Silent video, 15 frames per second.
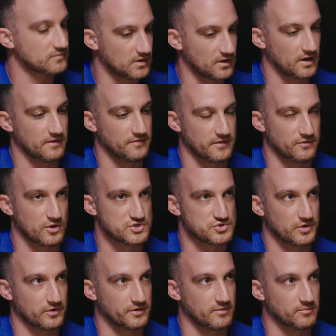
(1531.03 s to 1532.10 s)
Okay. Yeah, and then the
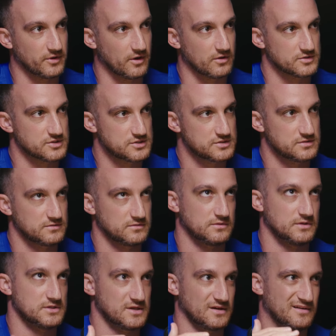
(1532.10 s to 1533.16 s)
Australian NBL is
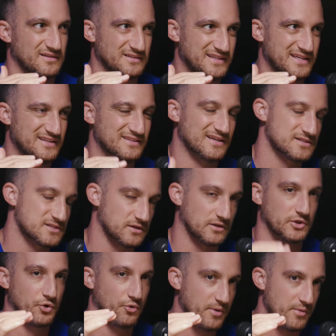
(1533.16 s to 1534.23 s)
is like a league that's a
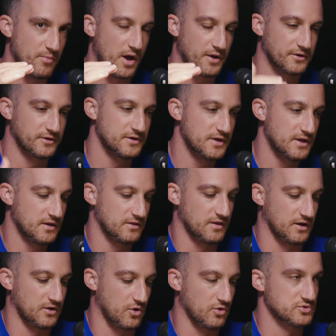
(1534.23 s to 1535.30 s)
little bit better
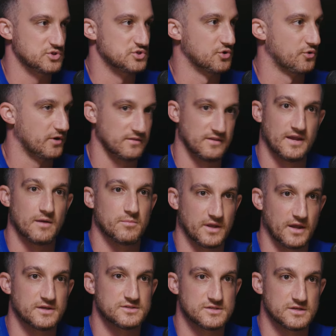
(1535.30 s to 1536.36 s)
that goes during the
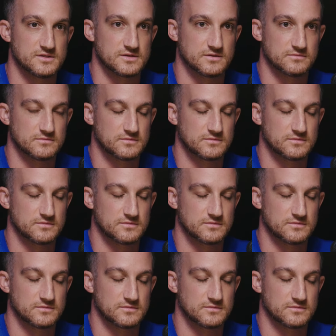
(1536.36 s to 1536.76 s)
NBA season.